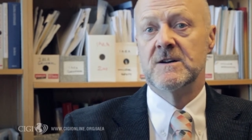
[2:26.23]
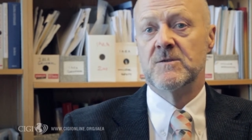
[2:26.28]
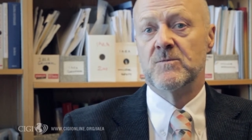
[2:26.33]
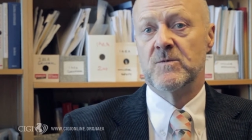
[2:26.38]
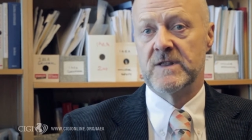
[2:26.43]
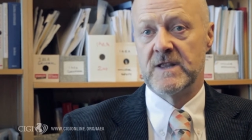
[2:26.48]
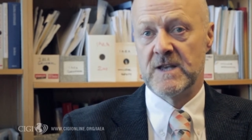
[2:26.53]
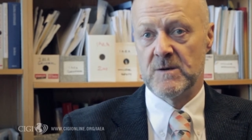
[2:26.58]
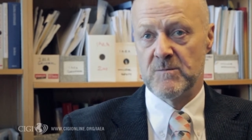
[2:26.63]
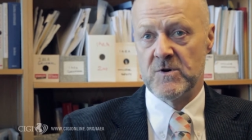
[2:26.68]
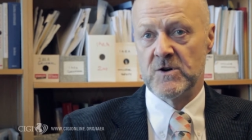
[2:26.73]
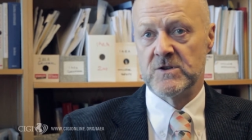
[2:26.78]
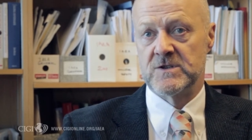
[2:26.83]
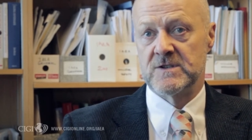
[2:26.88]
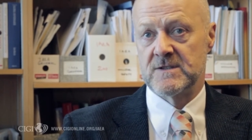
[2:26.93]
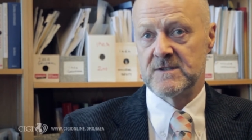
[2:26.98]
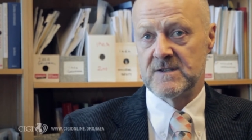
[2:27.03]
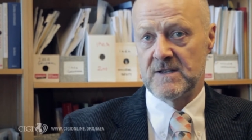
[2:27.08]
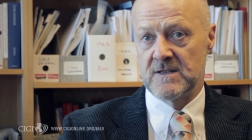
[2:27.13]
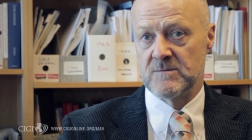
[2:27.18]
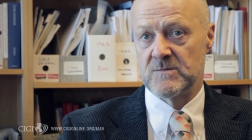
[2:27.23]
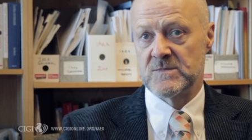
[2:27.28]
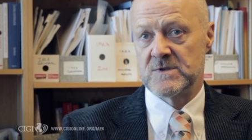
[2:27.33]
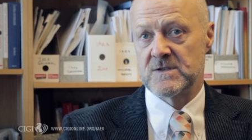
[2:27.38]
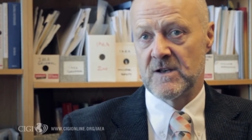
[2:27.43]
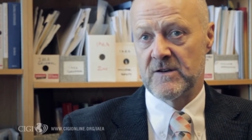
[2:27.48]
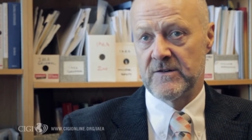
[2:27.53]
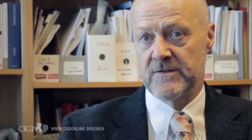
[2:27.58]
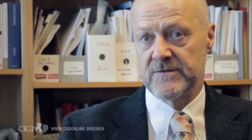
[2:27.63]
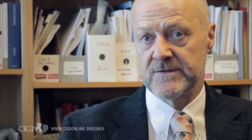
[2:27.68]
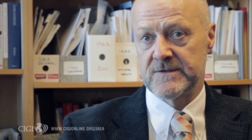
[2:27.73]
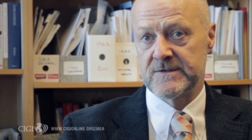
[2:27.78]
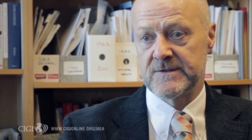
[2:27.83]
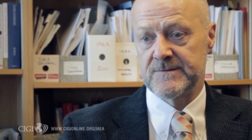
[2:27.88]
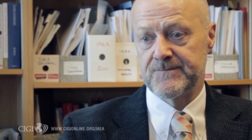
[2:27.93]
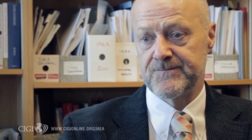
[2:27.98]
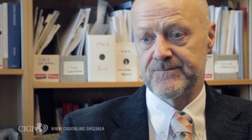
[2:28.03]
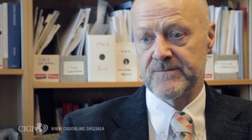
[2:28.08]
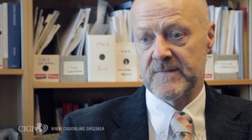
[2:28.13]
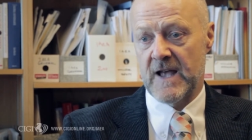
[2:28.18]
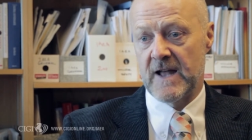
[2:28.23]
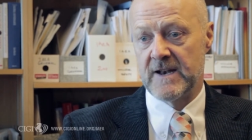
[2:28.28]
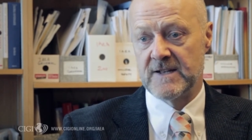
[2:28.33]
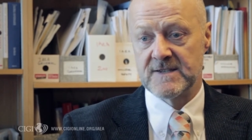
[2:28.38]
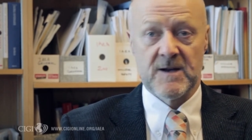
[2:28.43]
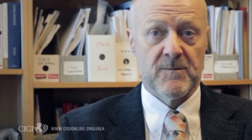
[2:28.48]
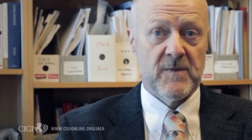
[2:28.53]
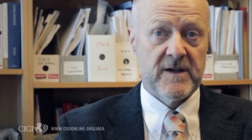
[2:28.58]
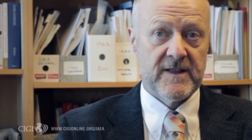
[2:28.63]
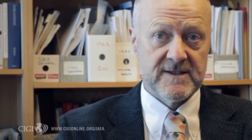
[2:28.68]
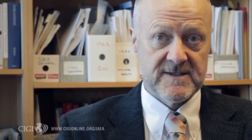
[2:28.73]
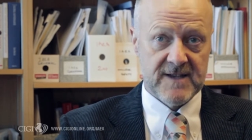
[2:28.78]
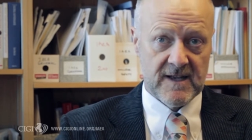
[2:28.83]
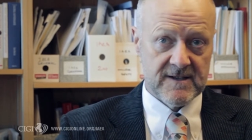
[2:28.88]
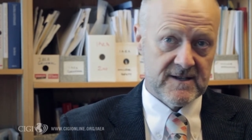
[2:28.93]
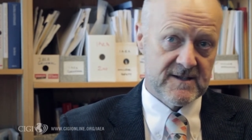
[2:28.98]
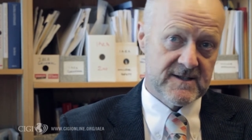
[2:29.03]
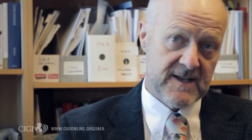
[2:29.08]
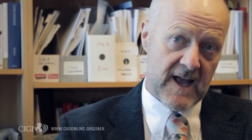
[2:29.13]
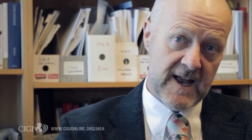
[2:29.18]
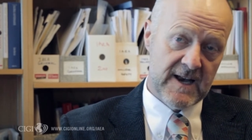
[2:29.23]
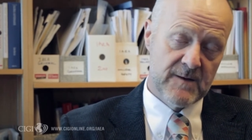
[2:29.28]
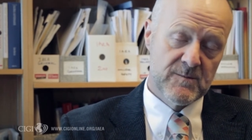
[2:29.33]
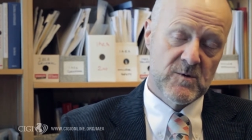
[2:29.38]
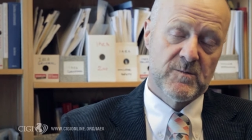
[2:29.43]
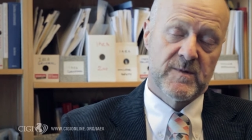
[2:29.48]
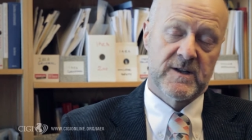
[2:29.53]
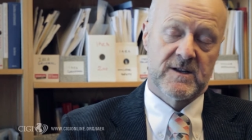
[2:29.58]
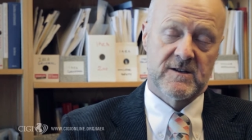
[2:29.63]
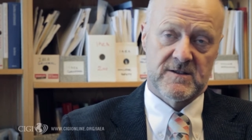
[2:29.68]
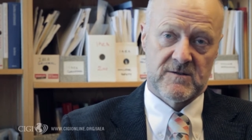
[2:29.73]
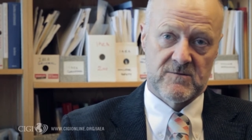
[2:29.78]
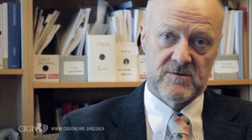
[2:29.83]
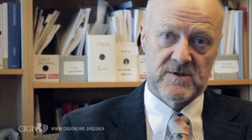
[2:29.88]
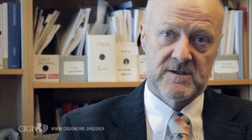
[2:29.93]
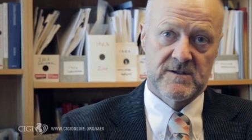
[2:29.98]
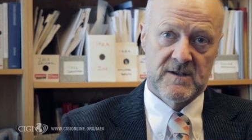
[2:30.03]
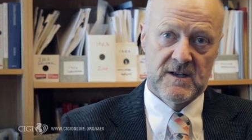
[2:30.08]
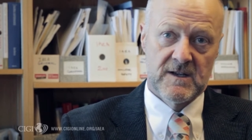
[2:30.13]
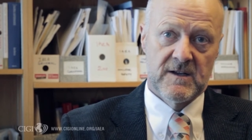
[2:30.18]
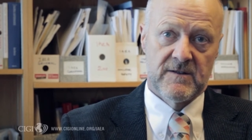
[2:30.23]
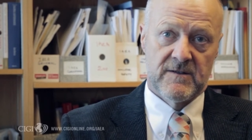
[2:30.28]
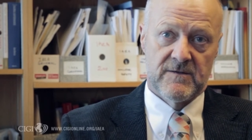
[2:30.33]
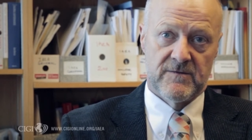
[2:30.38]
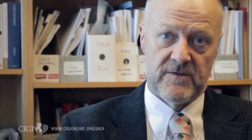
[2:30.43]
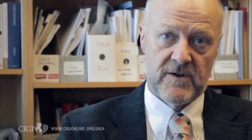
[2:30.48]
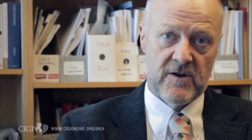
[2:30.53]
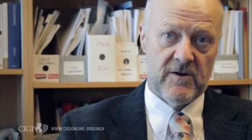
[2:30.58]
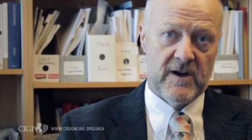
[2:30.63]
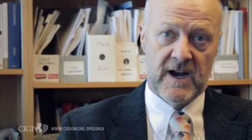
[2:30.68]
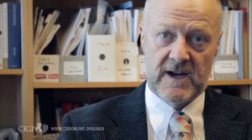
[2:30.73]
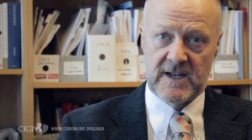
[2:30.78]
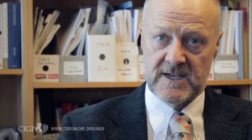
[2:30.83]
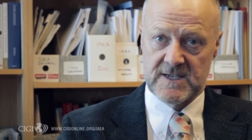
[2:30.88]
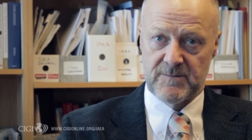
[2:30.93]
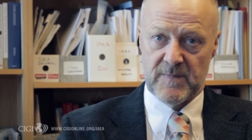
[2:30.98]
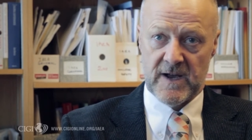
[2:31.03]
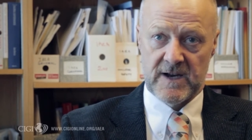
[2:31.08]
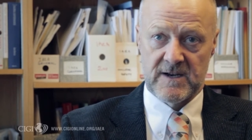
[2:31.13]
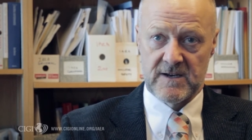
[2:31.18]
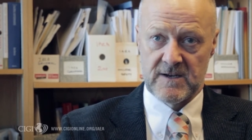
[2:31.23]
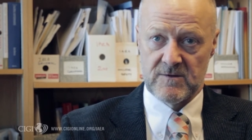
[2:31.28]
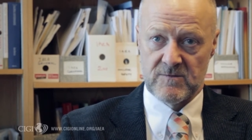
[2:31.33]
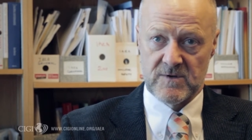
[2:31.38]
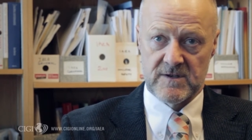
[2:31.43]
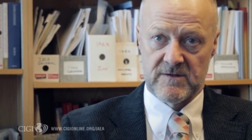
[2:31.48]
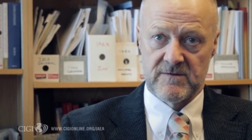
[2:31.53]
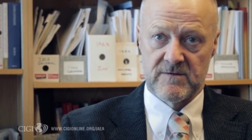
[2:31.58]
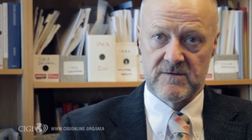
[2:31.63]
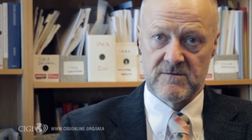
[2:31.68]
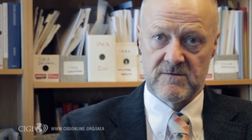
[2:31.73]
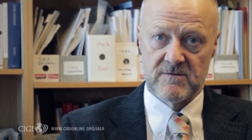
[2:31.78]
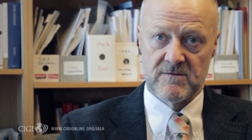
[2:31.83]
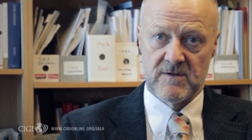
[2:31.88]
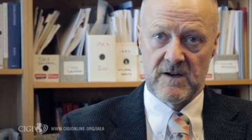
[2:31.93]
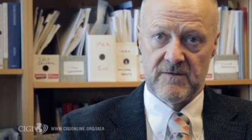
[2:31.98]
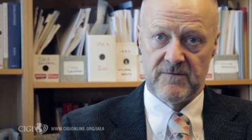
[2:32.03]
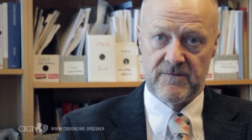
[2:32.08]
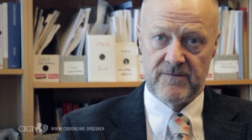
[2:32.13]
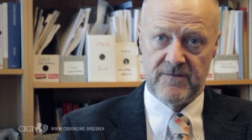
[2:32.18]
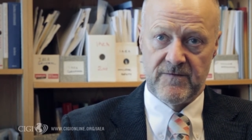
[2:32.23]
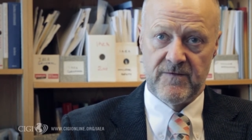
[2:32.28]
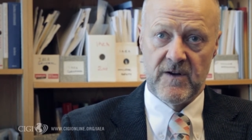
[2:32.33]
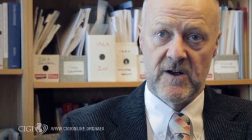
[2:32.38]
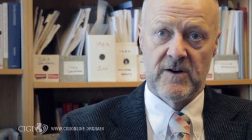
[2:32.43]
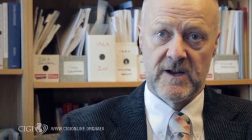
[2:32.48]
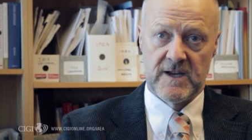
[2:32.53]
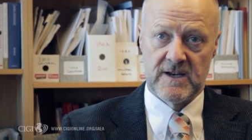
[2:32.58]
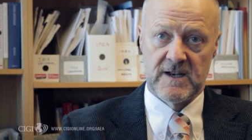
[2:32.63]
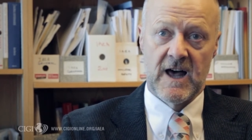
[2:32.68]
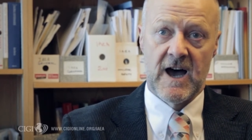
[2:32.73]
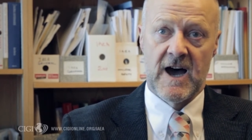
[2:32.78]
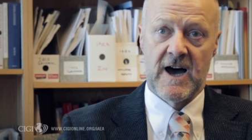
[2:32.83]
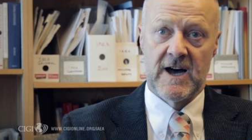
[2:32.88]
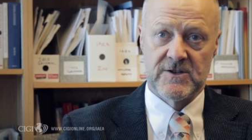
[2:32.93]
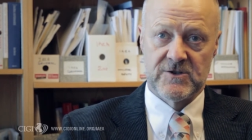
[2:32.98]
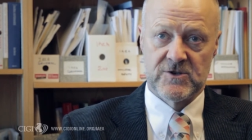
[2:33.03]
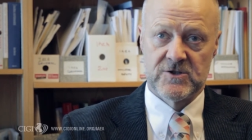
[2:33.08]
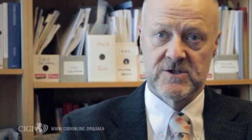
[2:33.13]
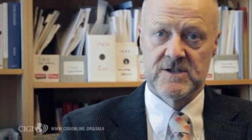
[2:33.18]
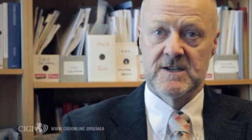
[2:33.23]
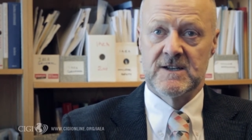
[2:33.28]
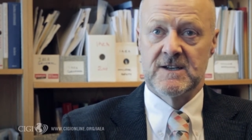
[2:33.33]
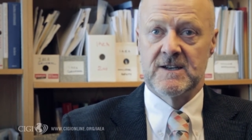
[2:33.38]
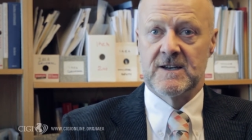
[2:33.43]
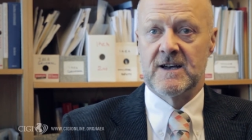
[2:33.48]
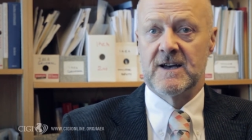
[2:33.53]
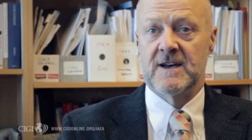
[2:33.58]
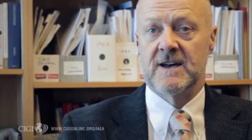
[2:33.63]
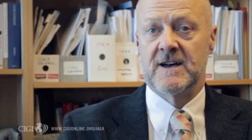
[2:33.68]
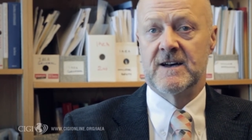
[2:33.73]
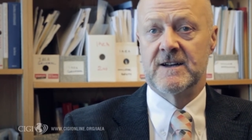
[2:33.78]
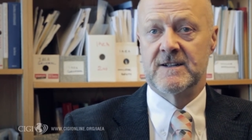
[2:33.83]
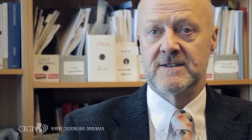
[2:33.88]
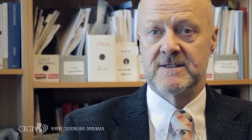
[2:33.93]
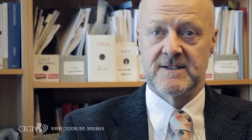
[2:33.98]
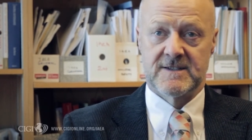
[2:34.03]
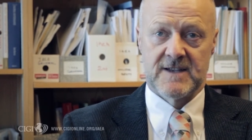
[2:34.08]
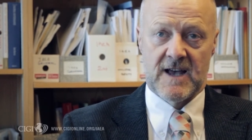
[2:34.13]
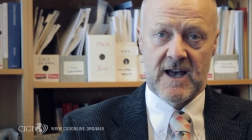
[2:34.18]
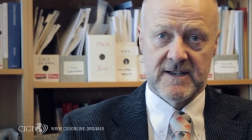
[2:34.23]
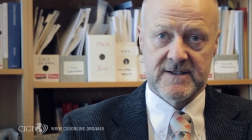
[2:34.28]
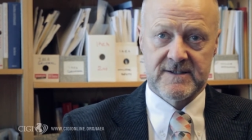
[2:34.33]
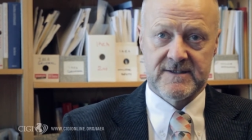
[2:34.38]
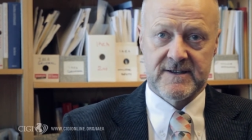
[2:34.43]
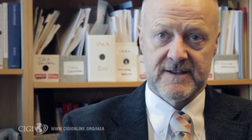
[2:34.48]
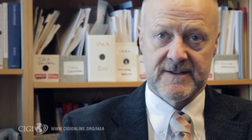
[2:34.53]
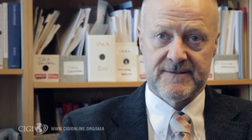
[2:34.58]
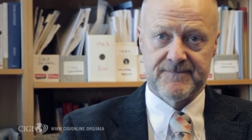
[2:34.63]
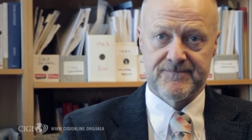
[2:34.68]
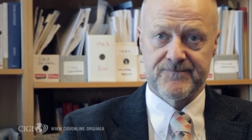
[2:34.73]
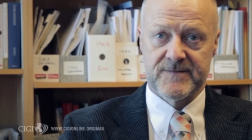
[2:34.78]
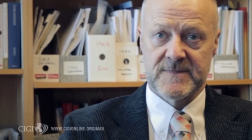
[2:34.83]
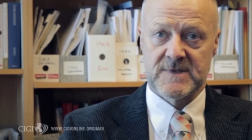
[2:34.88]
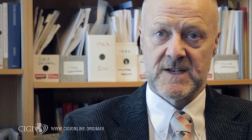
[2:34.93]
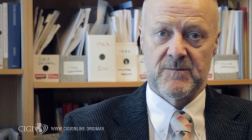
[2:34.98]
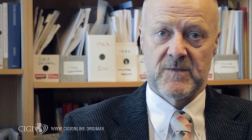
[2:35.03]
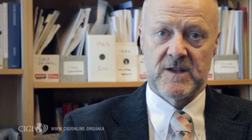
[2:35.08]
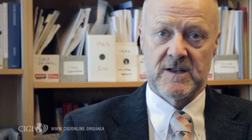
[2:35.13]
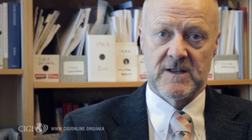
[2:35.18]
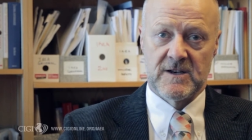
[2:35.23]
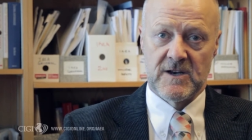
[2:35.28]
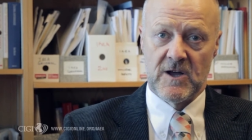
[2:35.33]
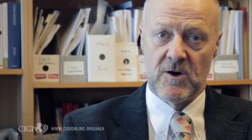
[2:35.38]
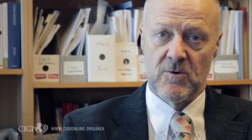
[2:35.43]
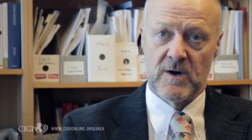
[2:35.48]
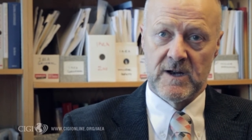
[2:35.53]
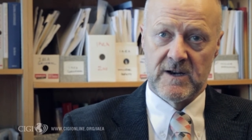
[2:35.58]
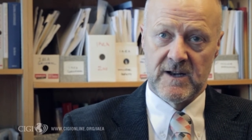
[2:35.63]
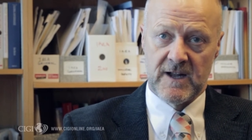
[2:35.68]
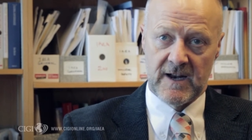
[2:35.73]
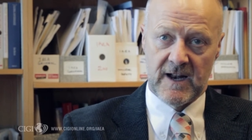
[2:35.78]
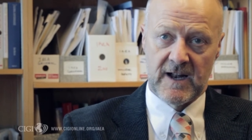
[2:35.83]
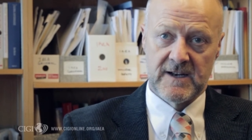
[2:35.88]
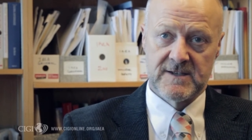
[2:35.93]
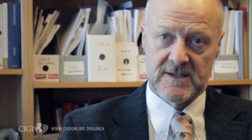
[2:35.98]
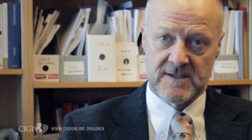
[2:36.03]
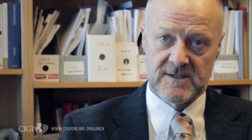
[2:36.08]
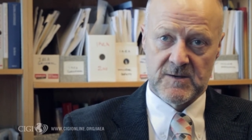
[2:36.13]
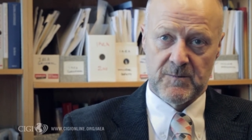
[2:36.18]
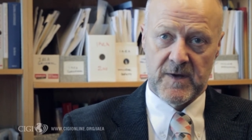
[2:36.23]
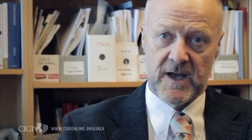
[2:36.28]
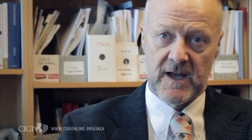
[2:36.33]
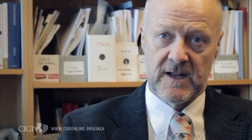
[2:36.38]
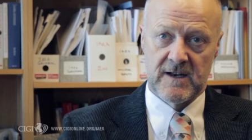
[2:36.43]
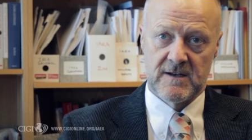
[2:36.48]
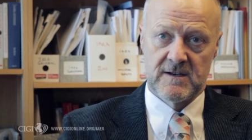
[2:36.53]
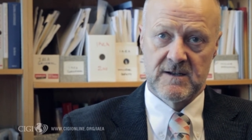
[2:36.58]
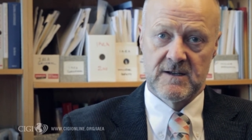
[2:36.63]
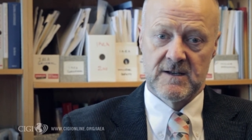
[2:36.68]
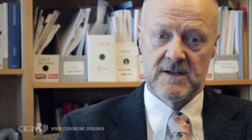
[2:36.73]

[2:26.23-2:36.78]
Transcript: with the emergency themselves. And in some way that's understandable, because it was very unexpected. It was a, a very large uh, disaster, something that no one had anticipated.